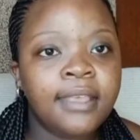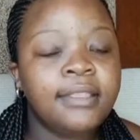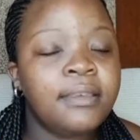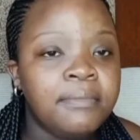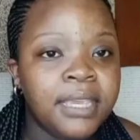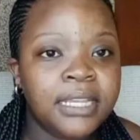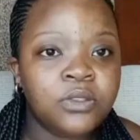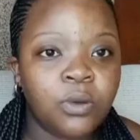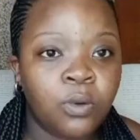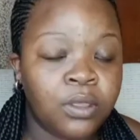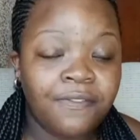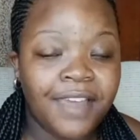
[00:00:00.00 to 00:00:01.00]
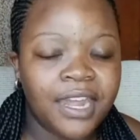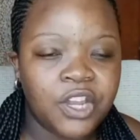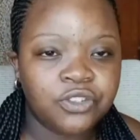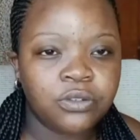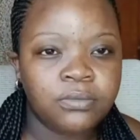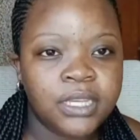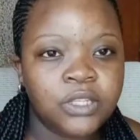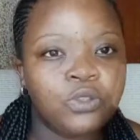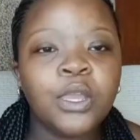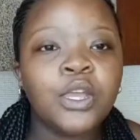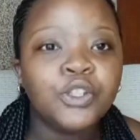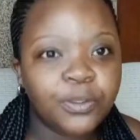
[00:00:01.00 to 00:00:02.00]
the means or the financial means
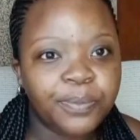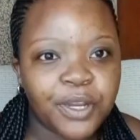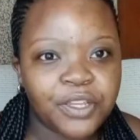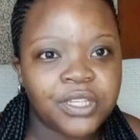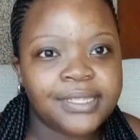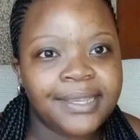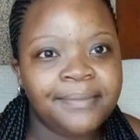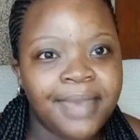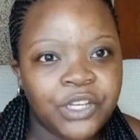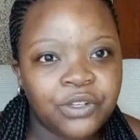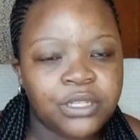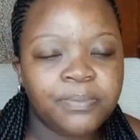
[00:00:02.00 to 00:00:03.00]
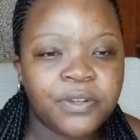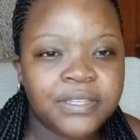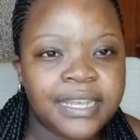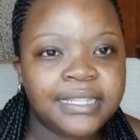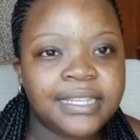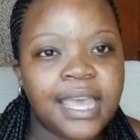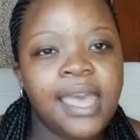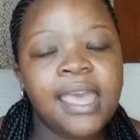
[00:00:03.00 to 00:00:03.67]
to purchase a mattress protector,